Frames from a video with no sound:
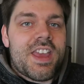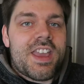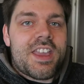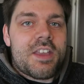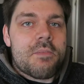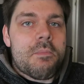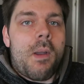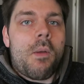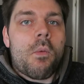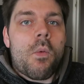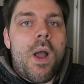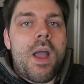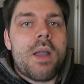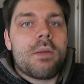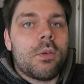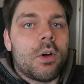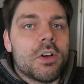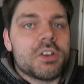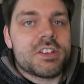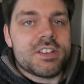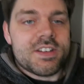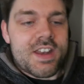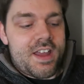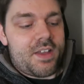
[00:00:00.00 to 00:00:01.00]
taking my
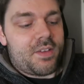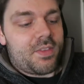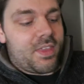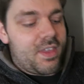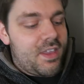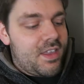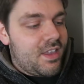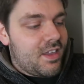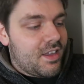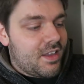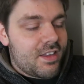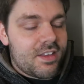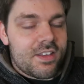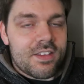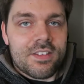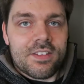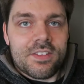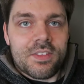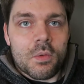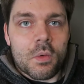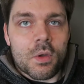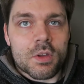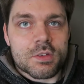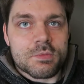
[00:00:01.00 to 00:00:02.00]
whitewashing out of the
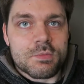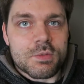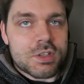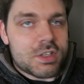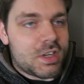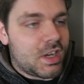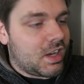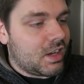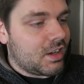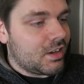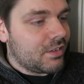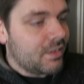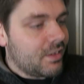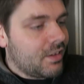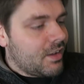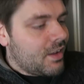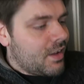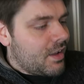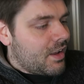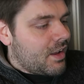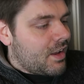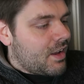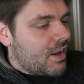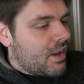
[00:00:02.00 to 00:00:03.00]
washing machine,
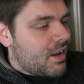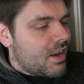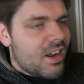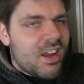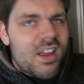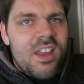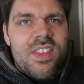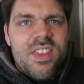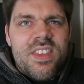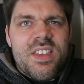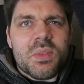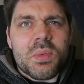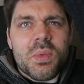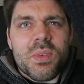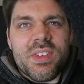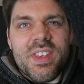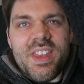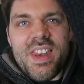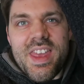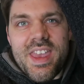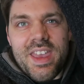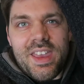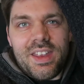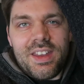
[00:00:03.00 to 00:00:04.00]
and this was
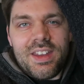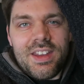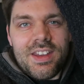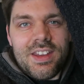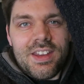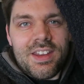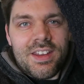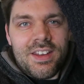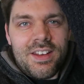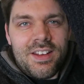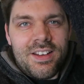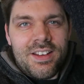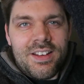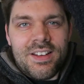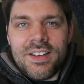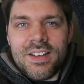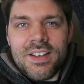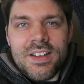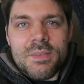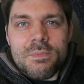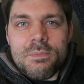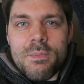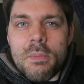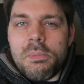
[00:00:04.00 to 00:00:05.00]
in it.
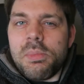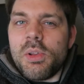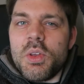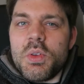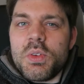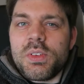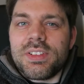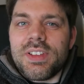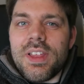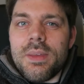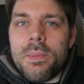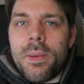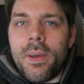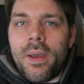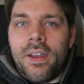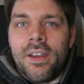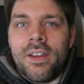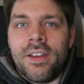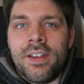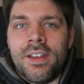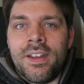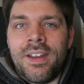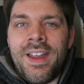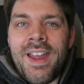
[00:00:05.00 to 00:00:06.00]
My blue slipper.
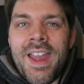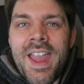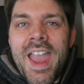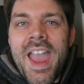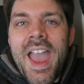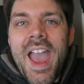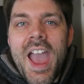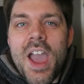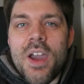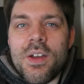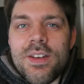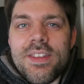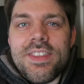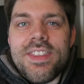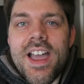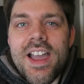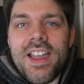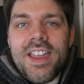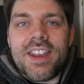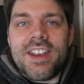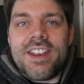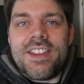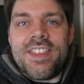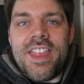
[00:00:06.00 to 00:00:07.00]
How did
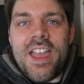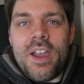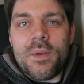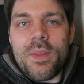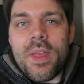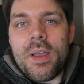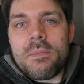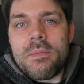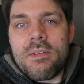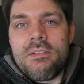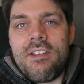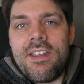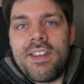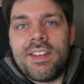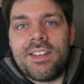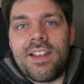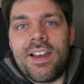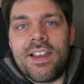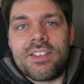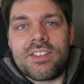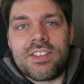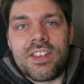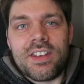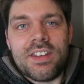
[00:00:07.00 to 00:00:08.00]
that get in there without me
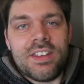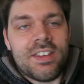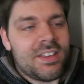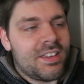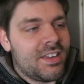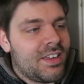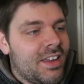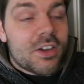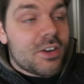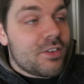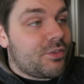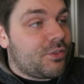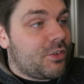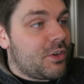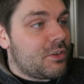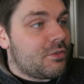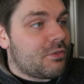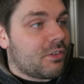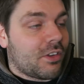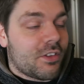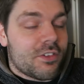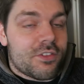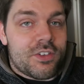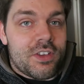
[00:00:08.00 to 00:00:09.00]
realising? Got a
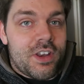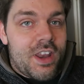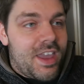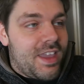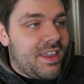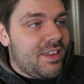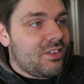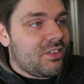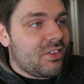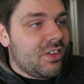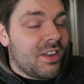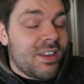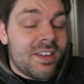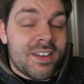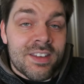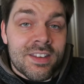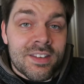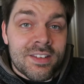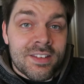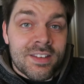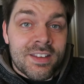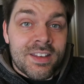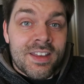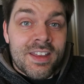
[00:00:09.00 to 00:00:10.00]
funeral in a few days,
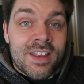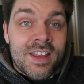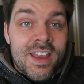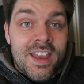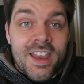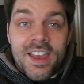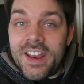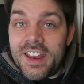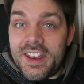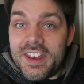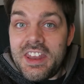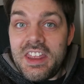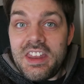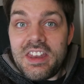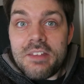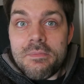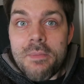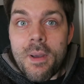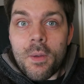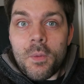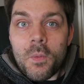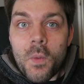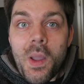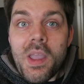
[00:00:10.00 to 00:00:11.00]
and I needed
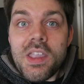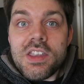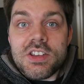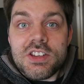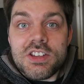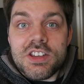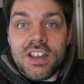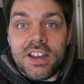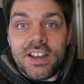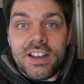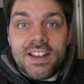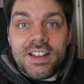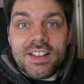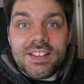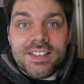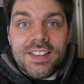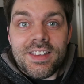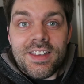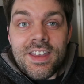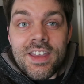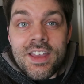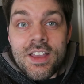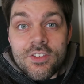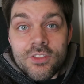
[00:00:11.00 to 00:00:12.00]
my white
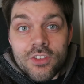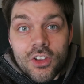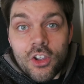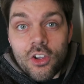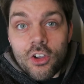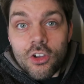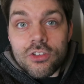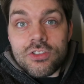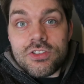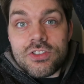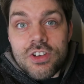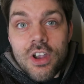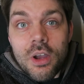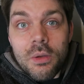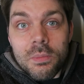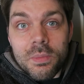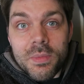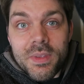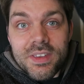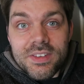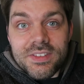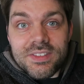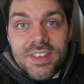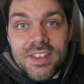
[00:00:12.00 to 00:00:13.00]
shirt. It's a good job
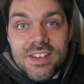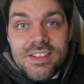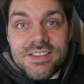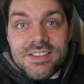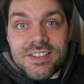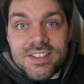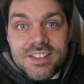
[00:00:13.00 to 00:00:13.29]
this didn't